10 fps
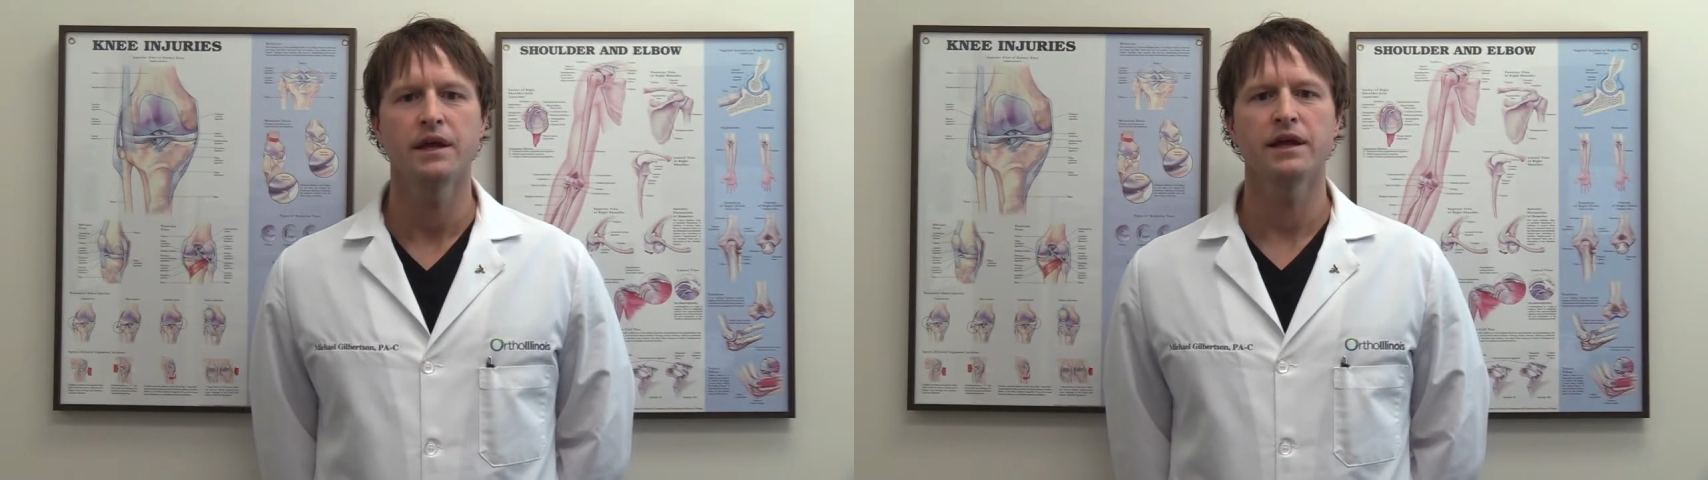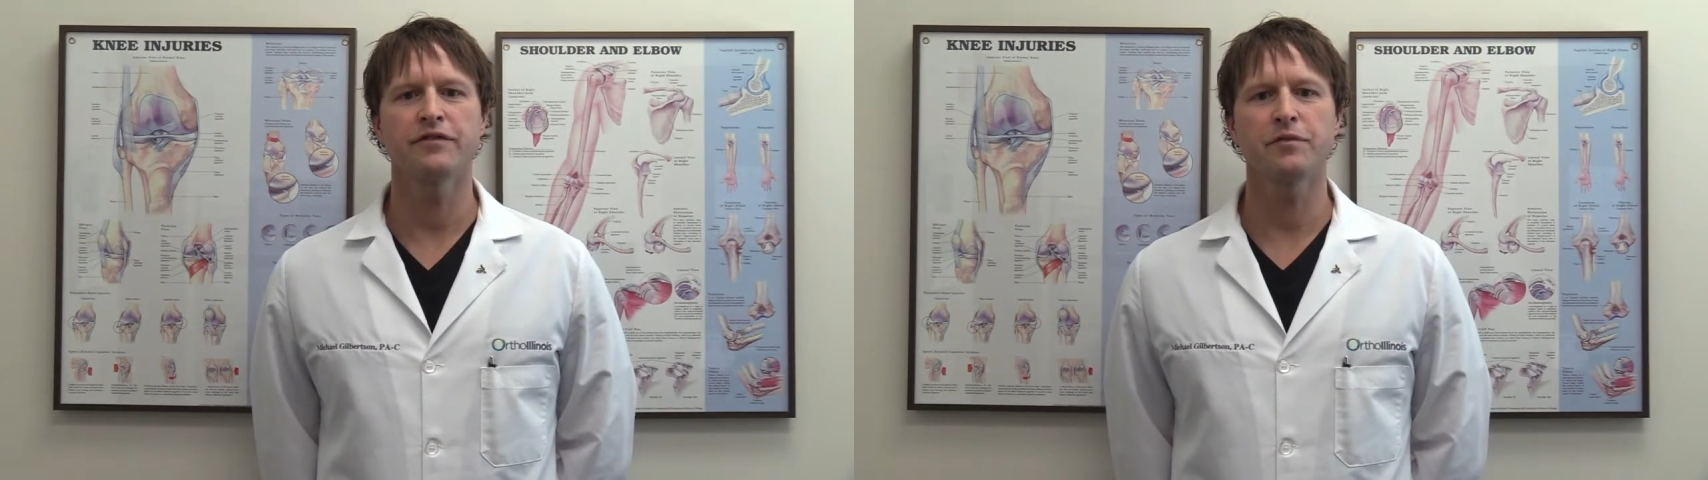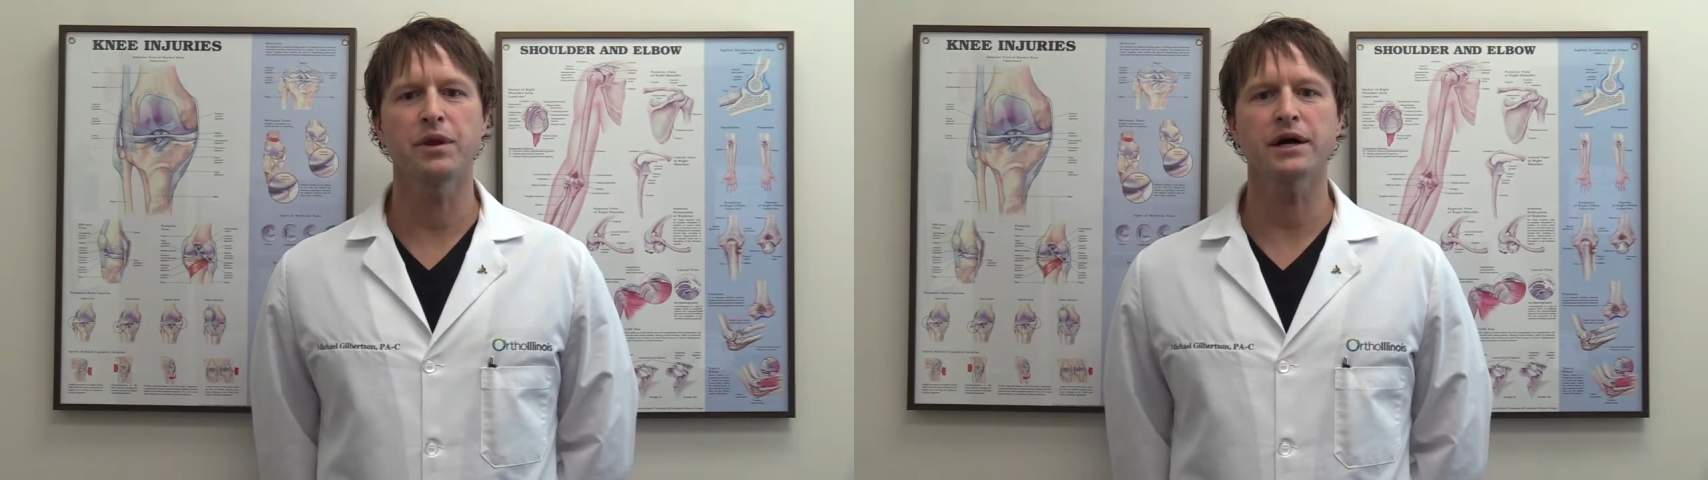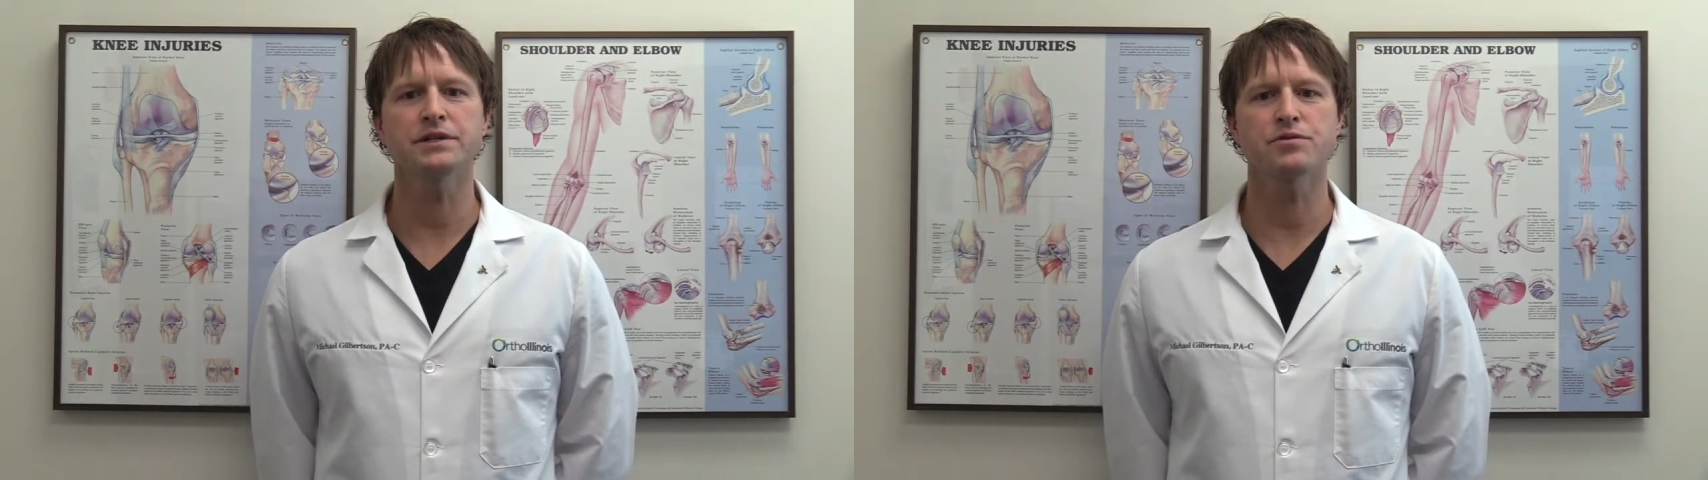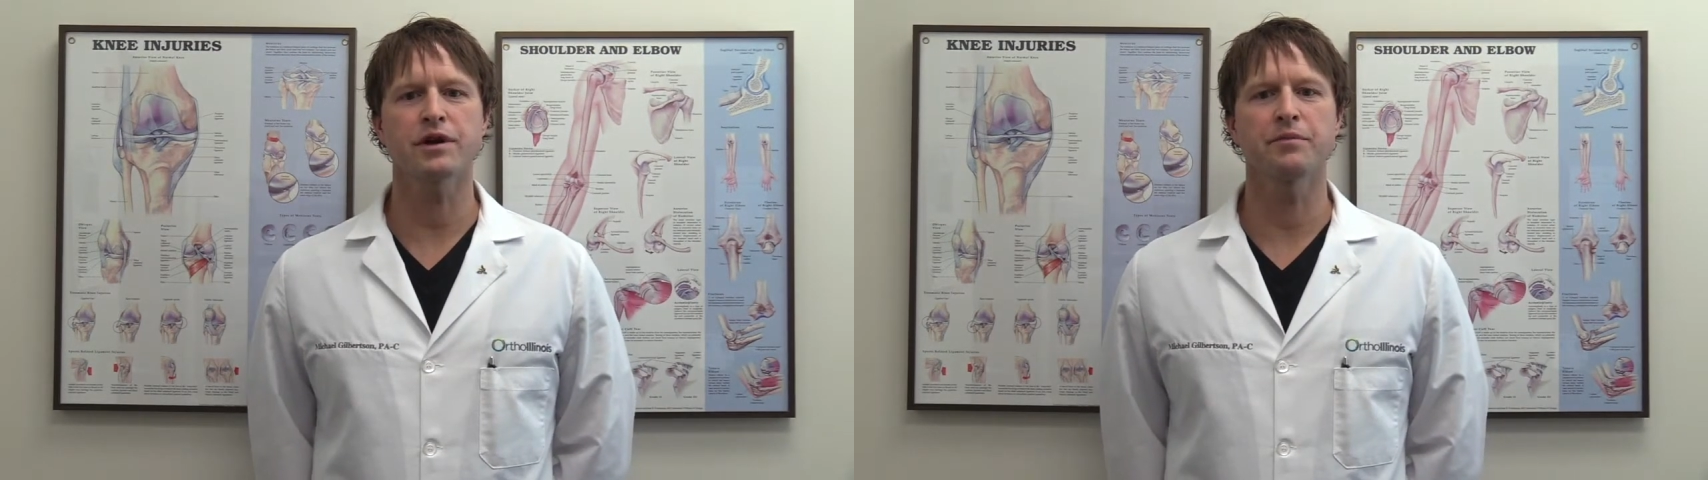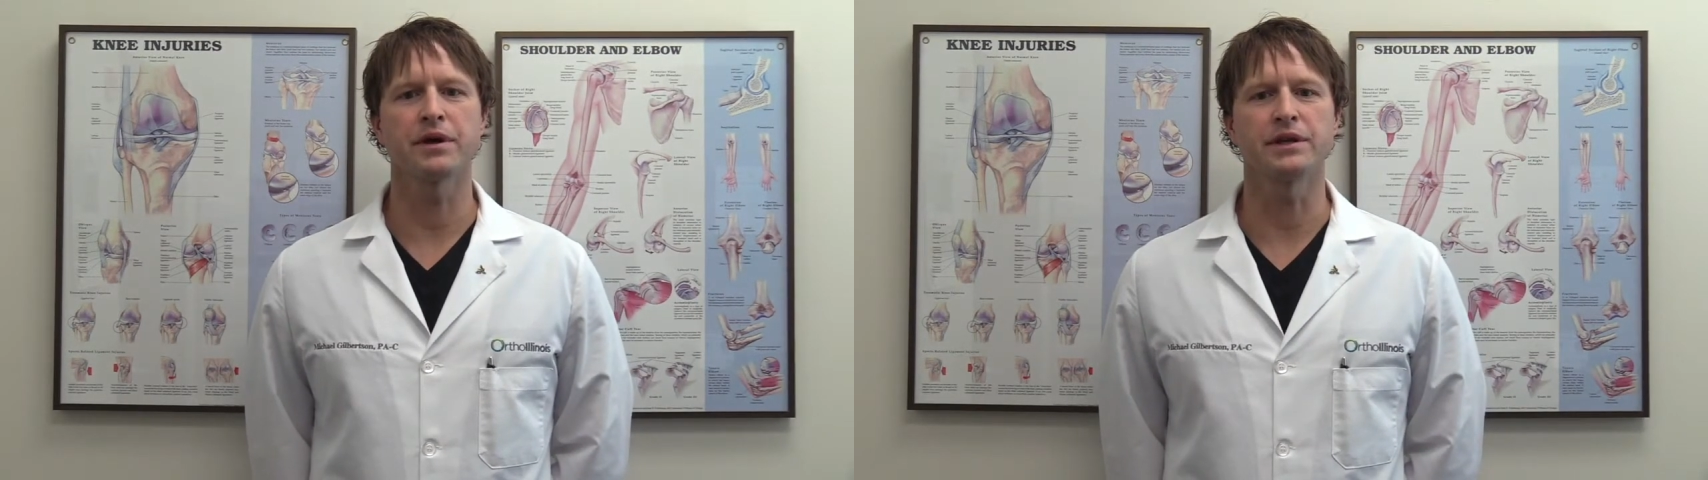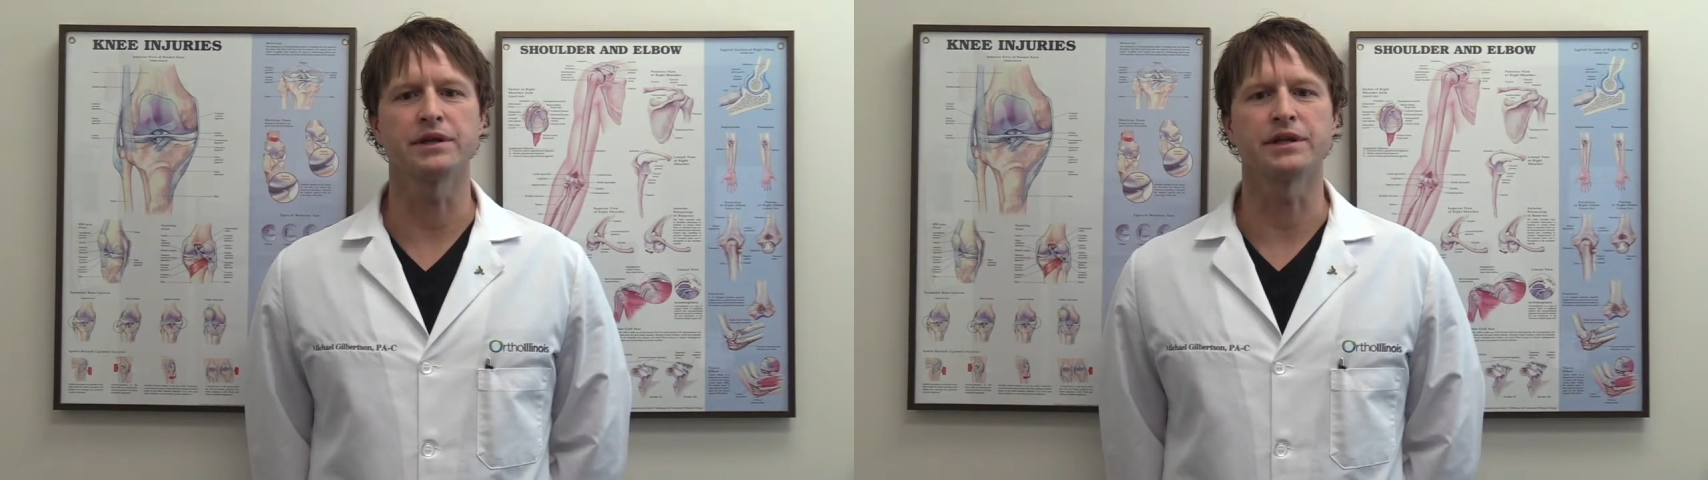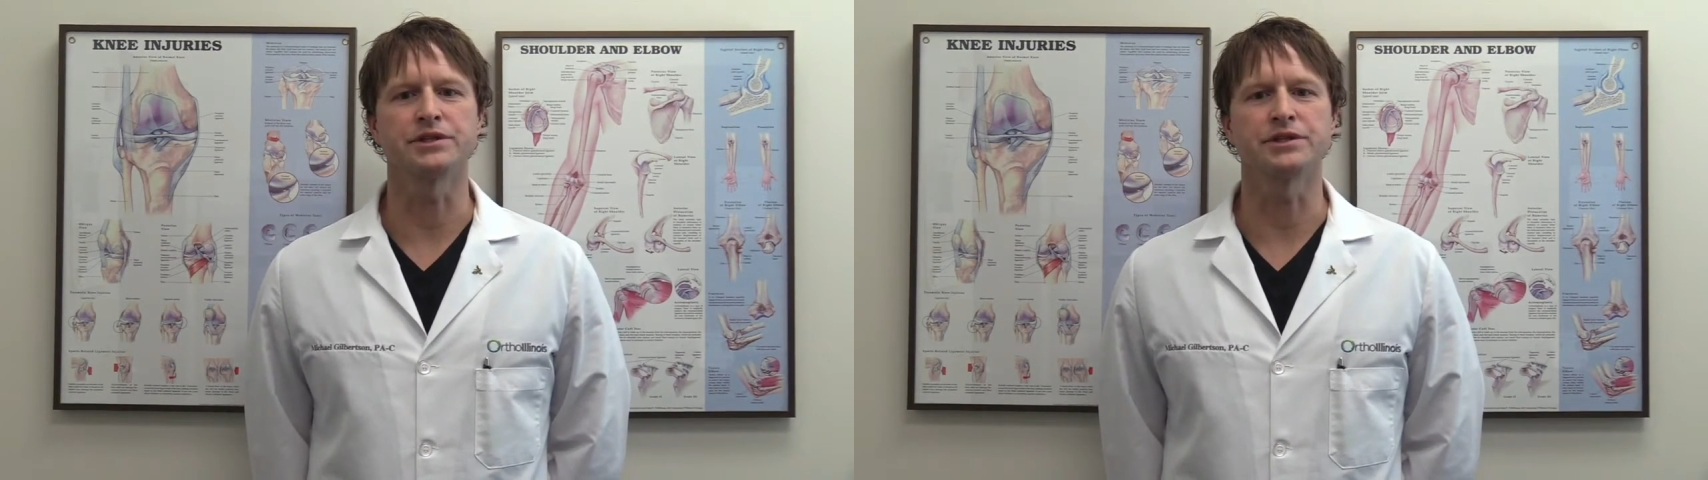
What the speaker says: If a block is recommended,